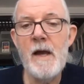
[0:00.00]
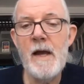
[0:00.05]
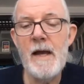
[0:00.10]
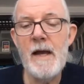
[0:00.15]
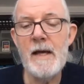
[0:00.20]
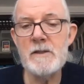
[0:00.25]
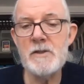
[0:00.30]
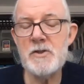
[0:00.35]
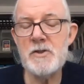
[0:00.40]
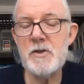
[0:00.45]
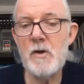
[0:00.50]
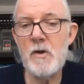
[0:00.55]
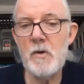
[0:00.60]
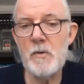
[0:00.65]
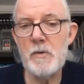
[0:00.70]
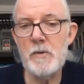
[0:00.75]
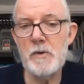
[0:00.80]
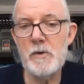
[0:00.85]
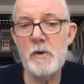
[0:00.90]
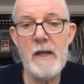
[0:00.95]
And so
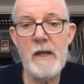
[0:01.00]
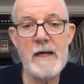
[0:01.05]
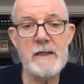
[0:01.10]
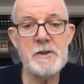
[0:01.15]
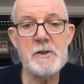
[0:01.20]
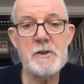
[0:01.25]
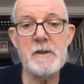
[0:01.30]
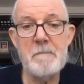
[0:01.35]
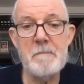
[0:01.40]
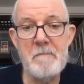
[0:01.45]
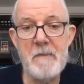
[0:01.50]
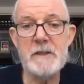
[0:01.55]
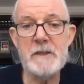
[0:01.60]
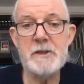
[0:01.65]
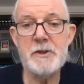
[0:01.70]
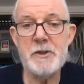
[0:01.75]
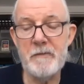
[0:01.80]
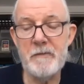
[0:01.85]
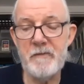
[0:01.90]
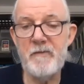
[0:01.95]
you'll actually
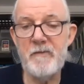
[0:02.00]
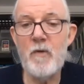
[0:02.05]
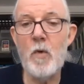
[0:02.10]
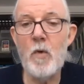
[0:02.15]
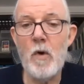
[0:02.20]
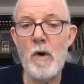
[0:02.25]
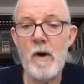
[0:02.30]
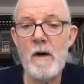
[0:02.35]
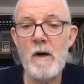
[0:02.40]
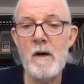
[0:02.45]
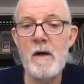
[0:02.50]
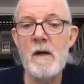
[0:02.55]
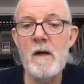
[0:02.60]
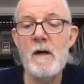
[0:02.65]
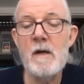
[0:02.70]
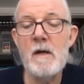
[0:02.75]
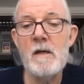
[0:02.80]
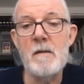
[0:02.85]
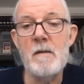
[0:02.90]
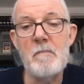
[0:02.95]
measure four.
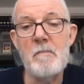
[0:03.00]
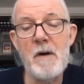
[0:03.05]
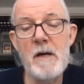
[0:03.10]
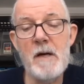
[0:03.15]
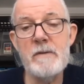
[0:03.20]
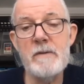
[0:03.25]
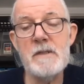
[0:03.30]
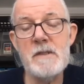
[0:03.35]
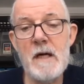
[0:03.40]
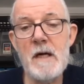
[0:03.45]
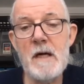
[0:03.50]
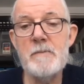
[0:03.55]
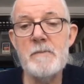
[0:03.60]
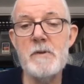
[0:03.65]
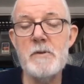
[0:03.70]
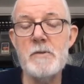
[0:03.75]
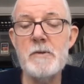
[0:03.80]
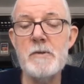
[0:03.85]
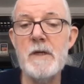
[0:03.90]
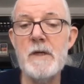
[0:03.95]
And by the time
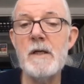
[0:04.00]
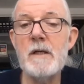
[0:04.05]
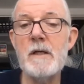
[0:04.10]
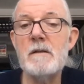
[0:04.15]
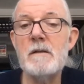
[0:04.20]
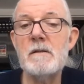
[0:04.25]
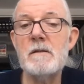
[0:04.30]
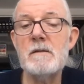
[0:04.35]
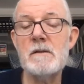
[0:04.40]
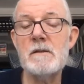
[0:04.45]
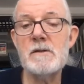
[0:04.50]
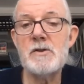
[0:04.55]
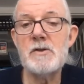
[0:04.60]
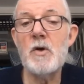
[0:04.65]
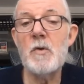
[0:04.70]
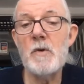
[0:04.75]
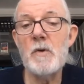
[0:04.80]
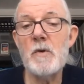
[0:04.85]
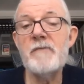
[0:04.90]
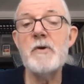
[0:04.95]
you get,
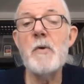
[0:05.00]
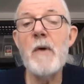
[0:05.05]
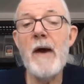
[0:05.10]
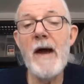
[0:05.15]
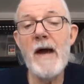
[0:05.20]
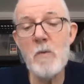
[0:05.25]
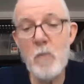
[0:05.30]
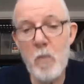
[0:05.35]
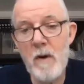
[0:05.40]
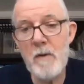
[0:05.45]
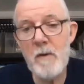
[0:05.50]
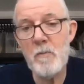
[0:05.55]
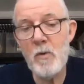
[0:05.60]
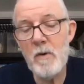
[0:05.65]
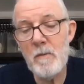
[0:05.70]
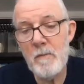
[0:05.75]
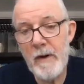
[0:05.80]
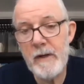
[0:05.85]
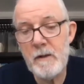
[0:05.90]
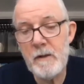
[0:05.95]
so if you add one
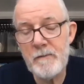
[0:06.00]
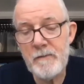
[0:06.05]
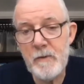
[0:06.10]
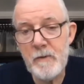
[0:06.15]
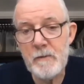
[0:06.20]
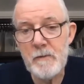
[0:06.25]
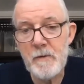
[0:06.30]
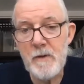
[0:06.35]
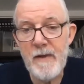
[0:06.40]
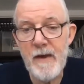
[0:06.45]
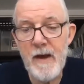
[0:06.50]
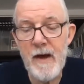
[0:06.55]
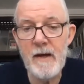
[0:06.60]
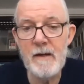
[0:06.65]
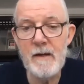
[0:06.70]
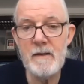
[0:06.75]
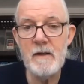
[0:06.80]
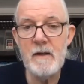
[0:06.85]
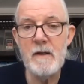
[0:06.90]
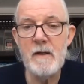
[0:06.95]
more microphone to that,
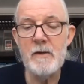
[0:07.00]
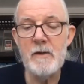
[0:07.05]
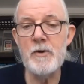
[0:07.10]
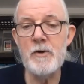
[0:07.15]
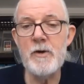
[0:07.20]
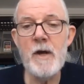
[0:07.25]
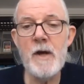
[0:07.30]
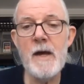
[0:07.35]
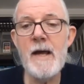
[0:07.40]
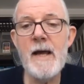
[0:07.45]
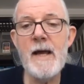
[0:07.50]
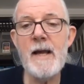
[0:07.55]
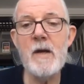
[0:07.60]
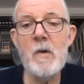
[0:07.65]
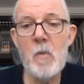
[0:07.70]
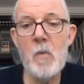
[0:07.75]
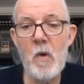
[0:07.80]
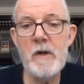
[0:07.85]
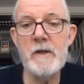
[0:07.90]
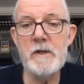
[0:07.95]
you're not
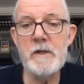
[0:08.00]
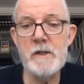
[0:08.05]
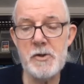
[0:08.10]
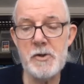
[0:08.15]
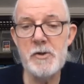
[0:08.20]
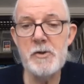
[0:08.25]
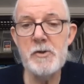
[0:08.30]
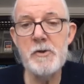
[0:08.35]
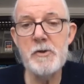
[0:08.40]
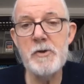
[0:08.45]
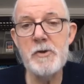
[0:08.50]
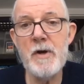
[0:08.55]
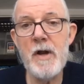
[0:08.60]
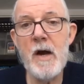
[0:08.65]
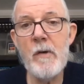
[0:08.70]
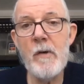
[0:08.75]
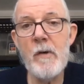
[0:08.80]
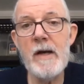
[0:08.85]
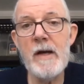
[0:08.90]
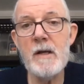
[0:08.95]
adding one to two, you're
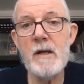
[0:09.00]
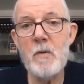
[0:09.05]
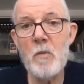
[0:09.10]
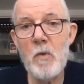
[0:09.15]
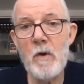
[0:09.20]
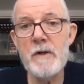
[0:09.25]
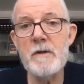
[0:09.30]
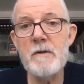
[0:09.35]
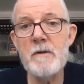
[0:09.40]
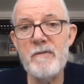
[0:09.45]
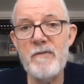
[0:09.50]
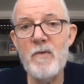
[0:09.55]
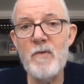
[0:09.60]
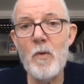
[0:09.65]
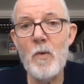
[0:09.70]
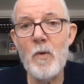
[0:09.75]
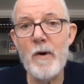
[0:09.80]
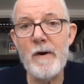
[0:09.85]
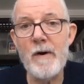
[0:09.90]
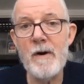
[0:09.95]
now adding one to
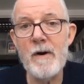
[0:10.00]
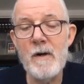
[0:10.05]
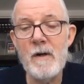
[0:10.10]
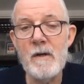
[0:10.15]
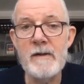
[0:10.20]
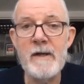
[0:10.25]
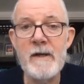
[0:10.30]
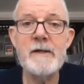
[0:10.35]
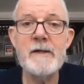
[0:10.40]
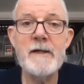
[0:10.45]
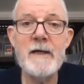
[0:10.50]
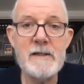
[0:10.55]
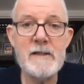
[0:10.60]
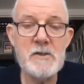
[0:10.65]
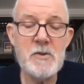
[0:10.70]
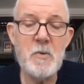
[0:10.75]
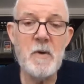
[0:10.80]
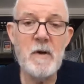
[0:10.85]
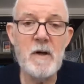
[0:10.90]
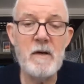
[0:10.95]
four. Now you got
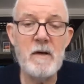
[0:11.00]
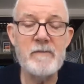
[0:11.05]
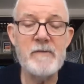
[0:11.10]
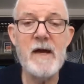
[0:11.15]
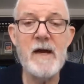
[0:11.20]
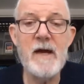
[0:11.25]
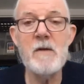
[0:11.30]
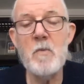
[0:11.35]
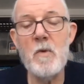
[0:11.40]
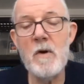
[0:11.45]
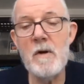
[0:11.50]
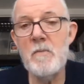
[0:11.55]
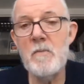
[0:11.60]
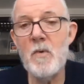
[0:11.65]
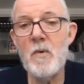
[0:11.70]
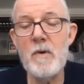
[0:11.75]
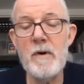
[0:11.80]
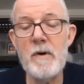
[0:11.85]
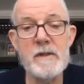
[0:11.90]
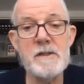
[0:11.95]
12. You add one more.